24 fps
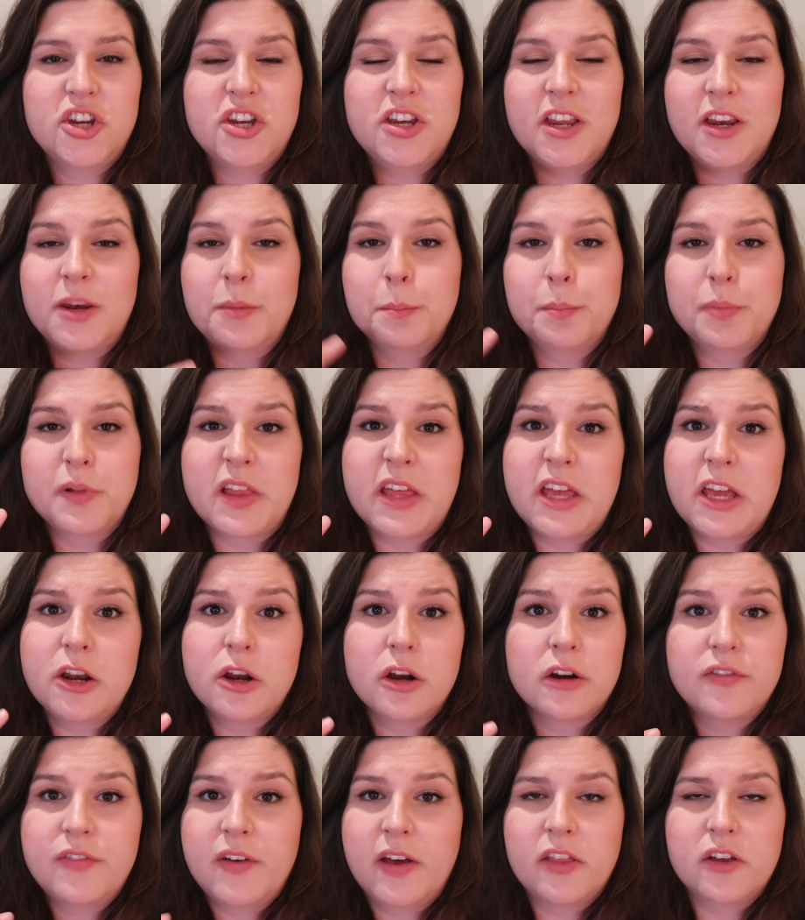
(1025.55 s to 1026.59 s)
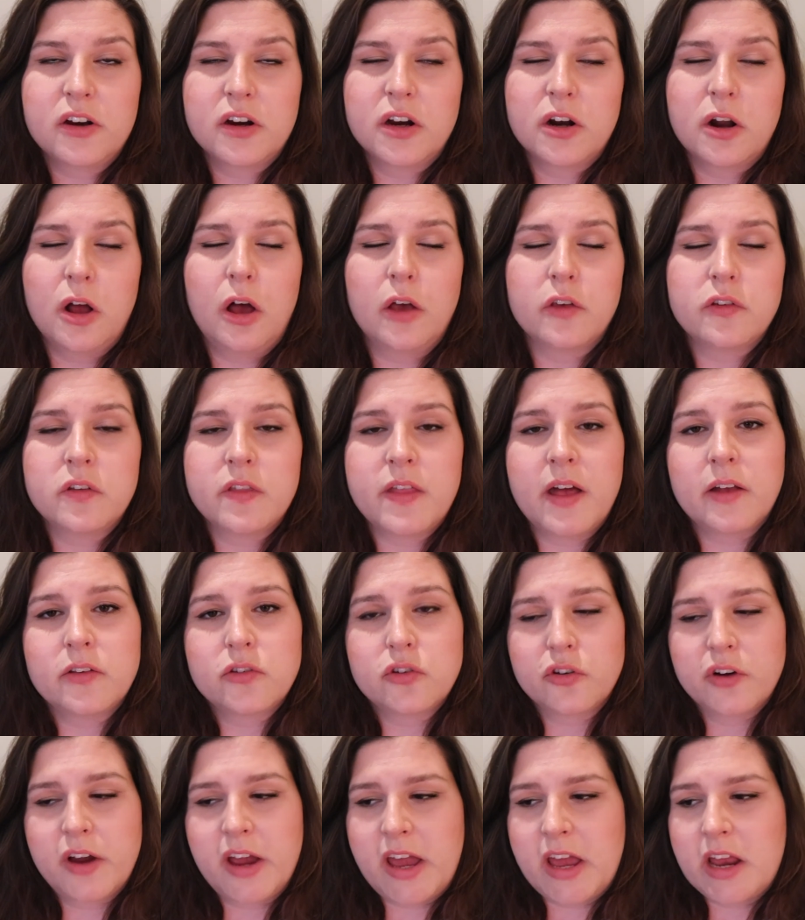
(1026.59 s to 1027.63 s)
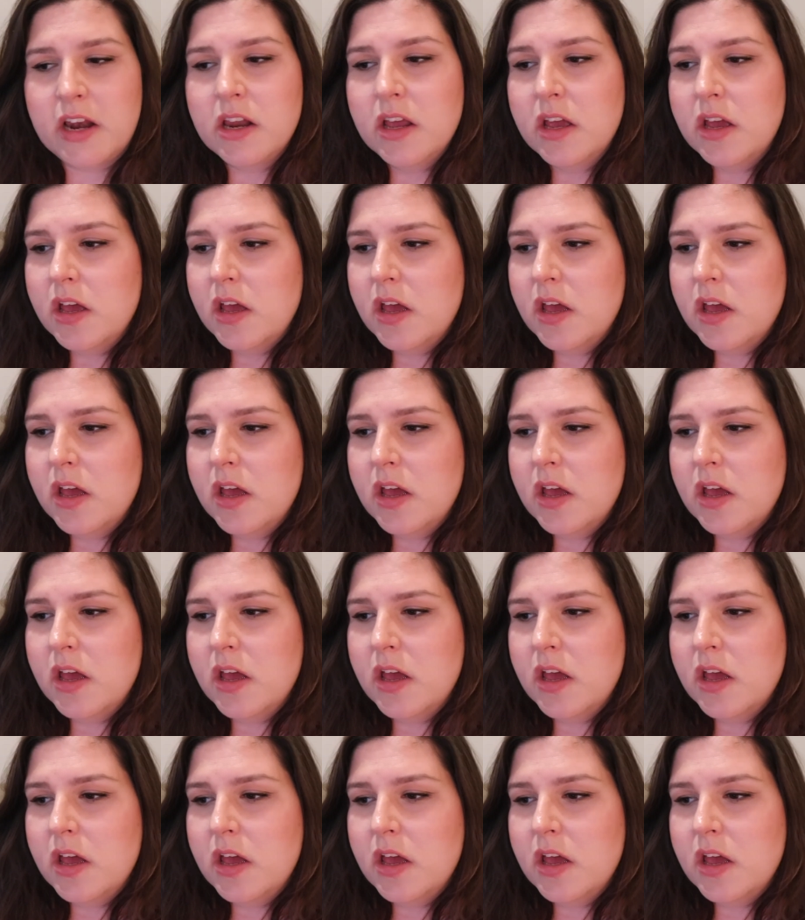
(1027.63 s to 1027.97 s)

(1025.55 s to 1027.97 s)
It didn't bleed or feather at all, so that's great.